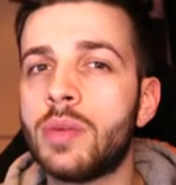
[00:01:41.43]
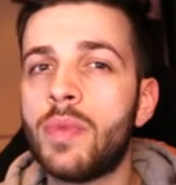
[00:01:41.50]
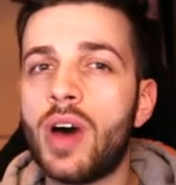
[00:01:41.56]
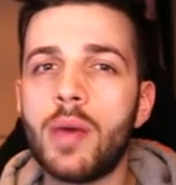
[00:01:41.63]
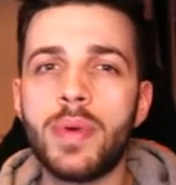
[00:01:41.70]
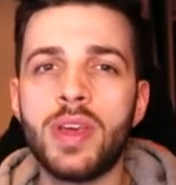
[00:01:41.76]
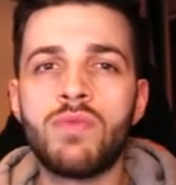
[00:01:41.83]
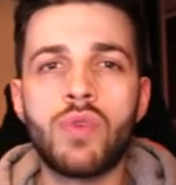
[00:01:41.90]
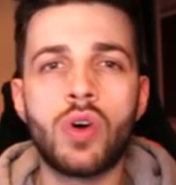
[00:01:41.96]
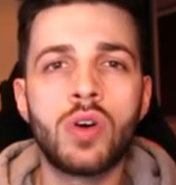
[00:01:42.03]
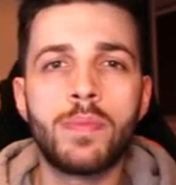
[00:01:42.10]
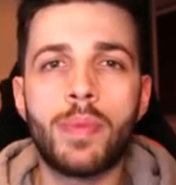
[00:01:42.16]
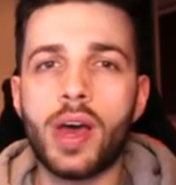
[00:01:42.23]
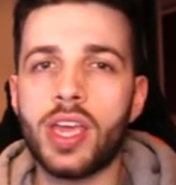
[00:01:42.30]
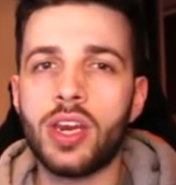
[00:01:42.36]
I might be
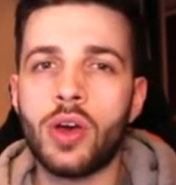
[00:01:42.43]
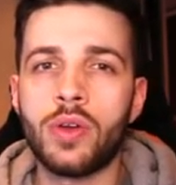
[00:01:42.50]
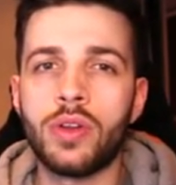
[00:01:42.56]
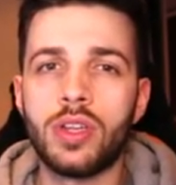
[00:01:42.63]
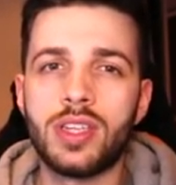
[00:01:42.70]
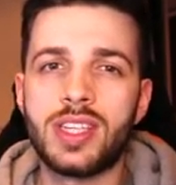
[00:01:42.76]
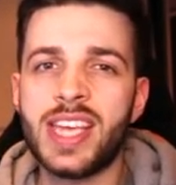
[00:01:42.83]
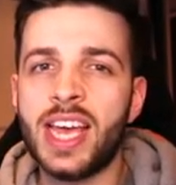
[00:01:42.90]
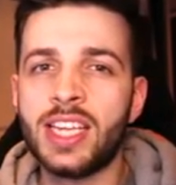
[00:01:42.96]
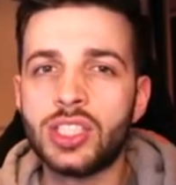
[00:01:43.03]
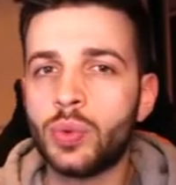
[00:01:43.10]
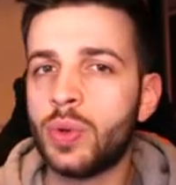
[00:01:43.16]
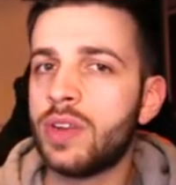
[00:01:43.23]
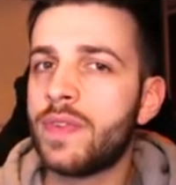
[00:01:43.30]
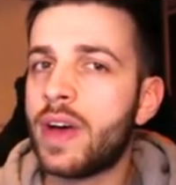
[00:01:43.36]
wrong by, you know, ten,
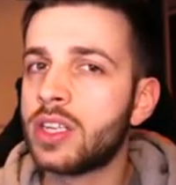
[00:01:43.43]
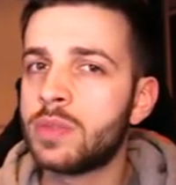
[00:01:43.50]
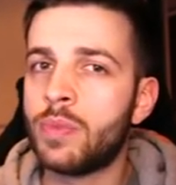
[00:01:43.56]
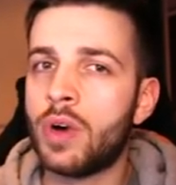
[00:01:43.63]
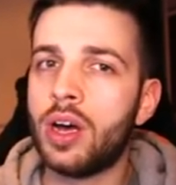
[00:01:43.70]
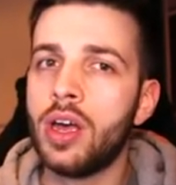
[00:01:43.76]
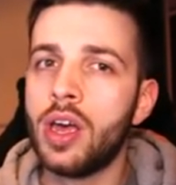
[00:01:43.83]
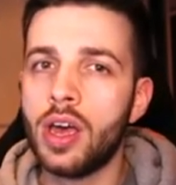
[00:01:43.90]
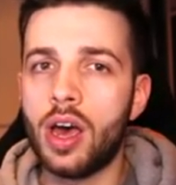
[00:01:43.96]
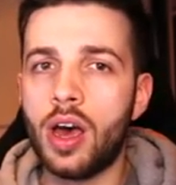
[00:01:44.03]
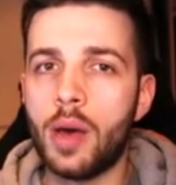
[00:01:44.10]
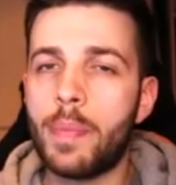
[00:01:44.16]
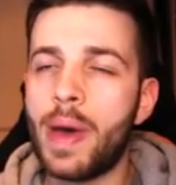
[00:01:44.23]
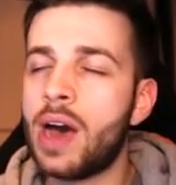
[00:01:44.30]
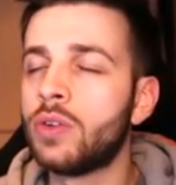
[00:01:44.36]
twenty thousand
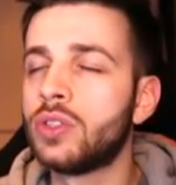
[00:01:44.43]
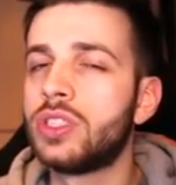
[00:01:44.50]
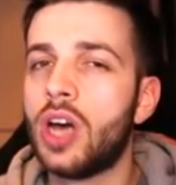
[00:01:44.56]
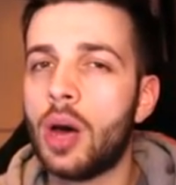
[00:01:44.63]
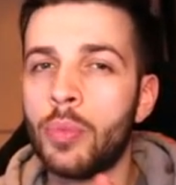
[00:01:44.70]
uh, pounds.